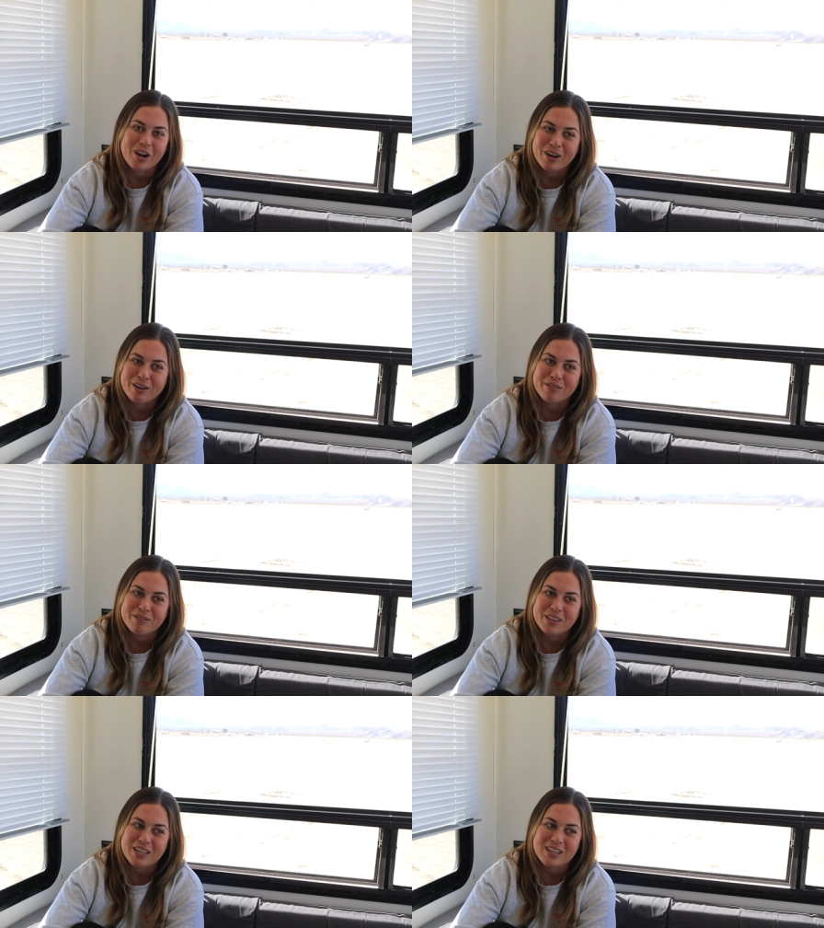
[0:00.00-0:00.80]

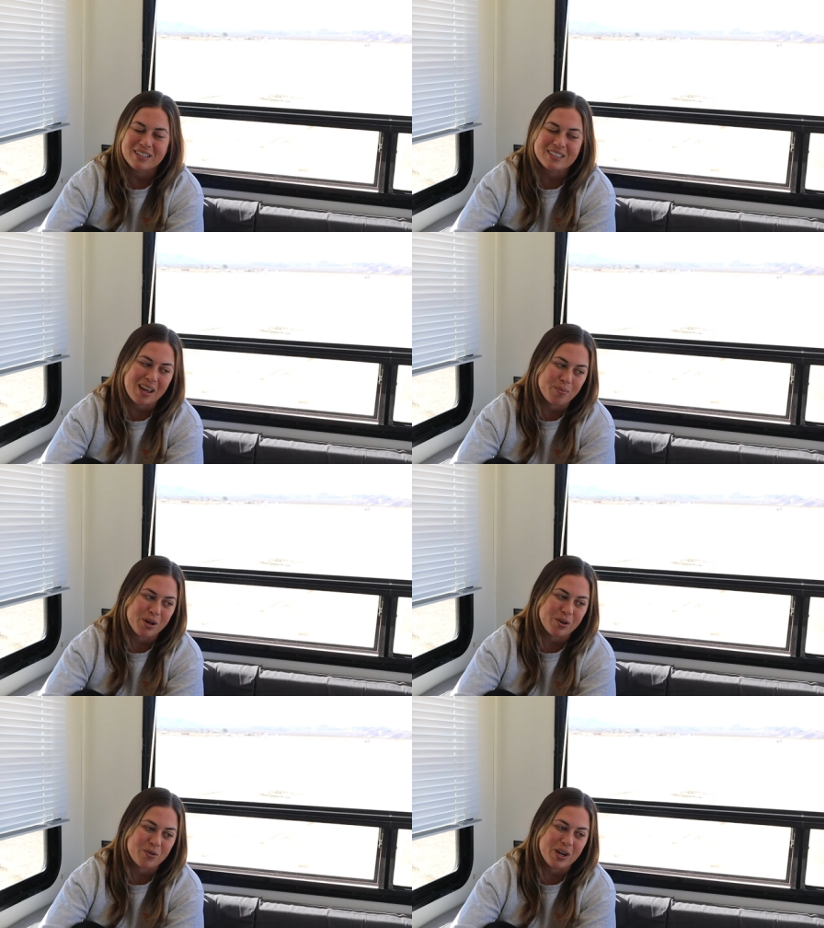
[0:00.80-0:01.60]
of the
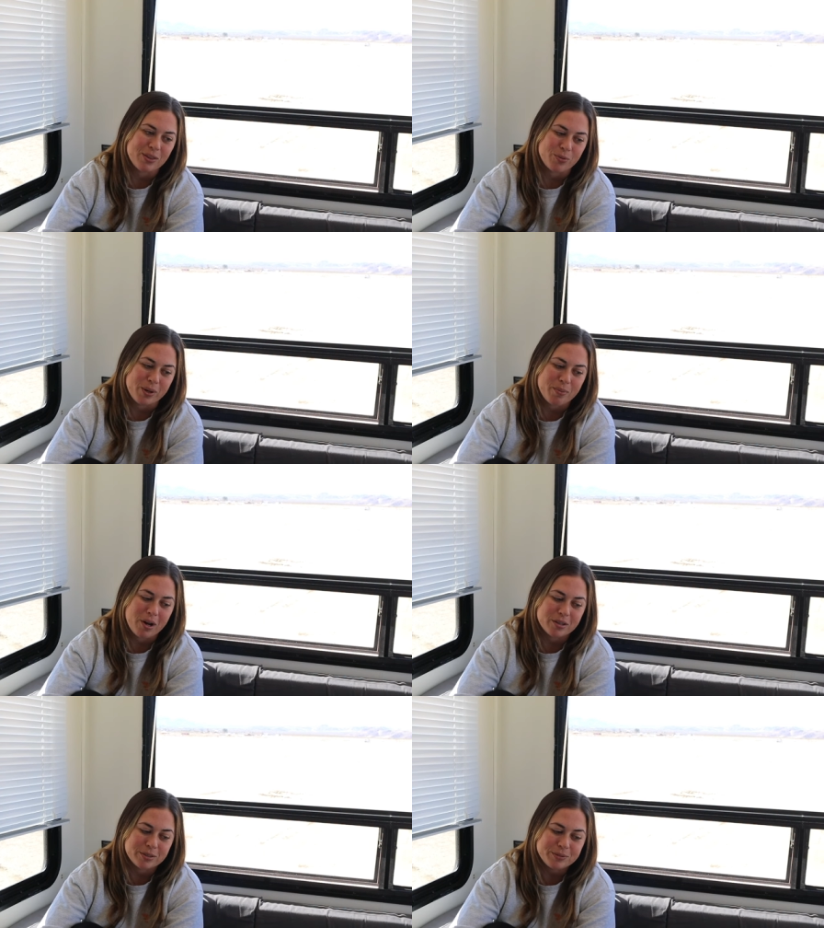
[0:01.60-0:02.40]
demo and the
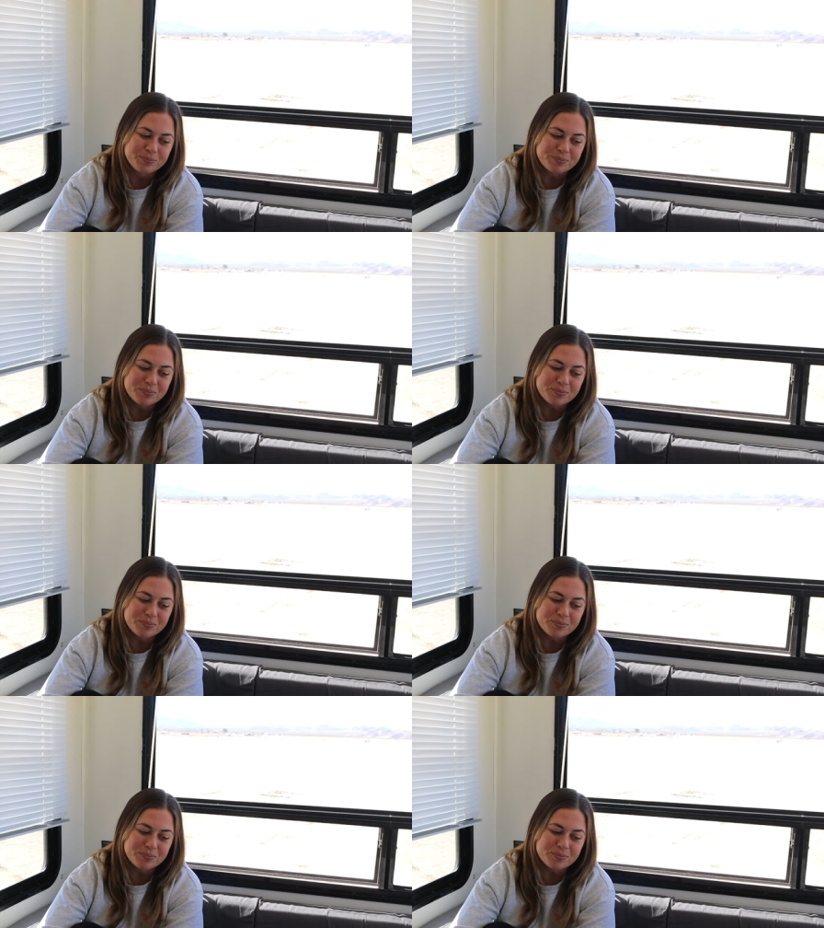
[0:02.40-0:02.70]
remodel